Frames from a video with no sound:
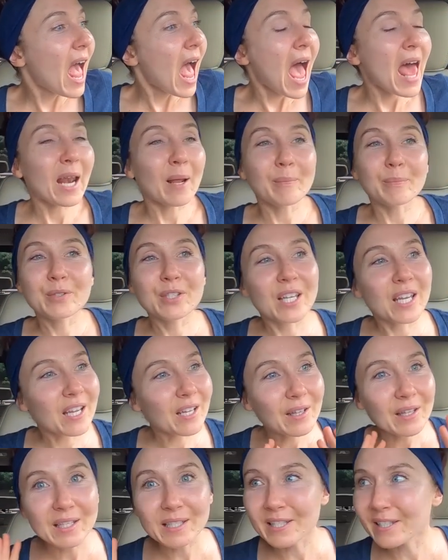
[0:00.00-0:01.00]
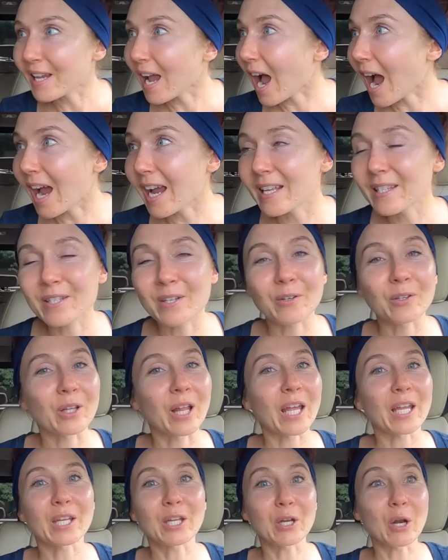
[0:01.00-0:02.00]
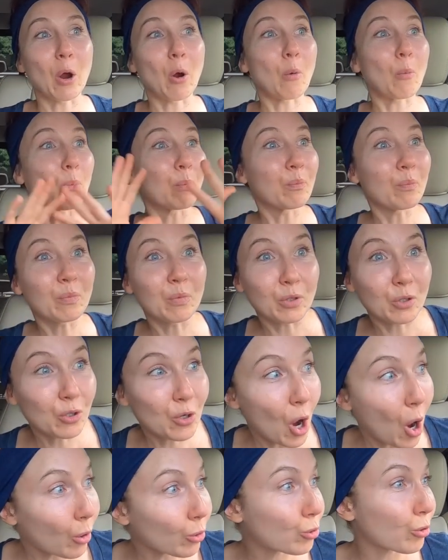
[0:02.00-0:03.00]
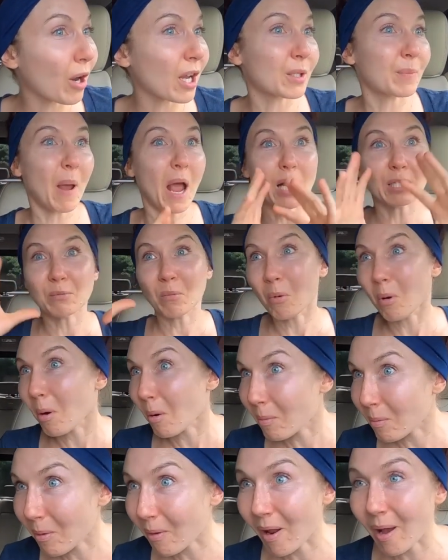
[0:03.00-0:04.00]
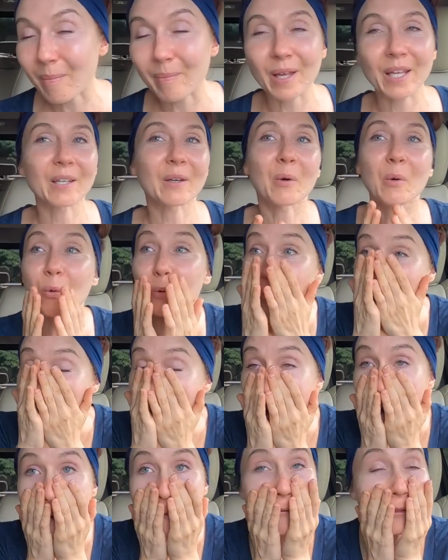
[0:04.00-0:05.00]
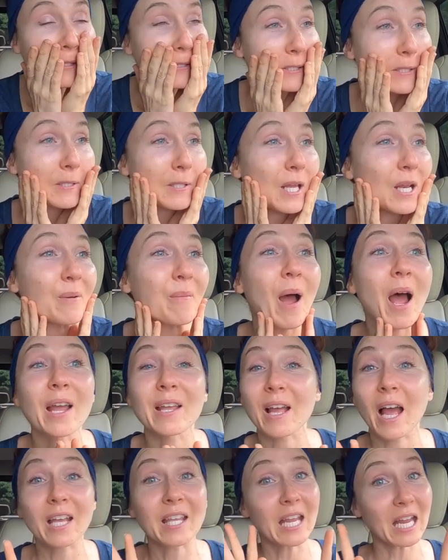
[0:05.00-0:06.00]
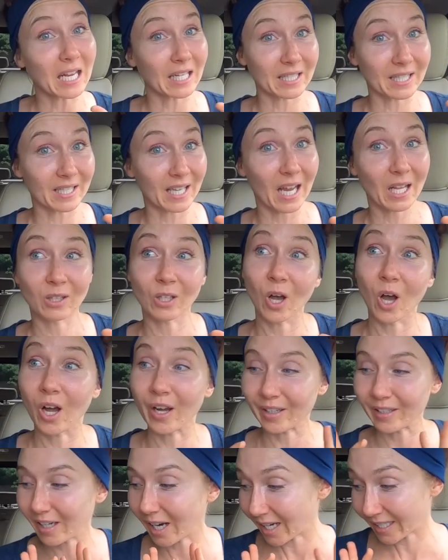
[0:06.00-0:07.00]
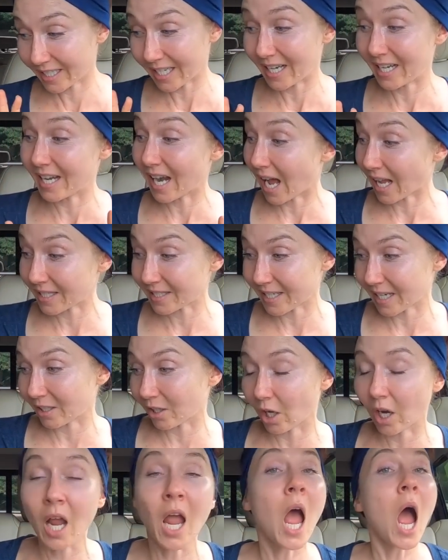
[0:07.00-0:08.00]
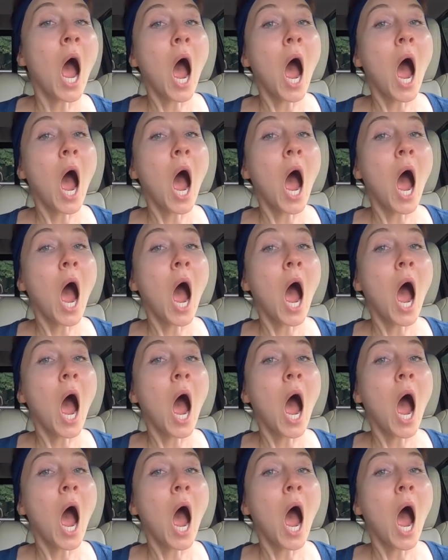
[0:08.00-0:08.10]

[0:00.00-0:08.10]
And I'm seeing the signs that are like, you know, no trespass. I'm like, oh, this is gonna, I can't stay long. I cannot stay long.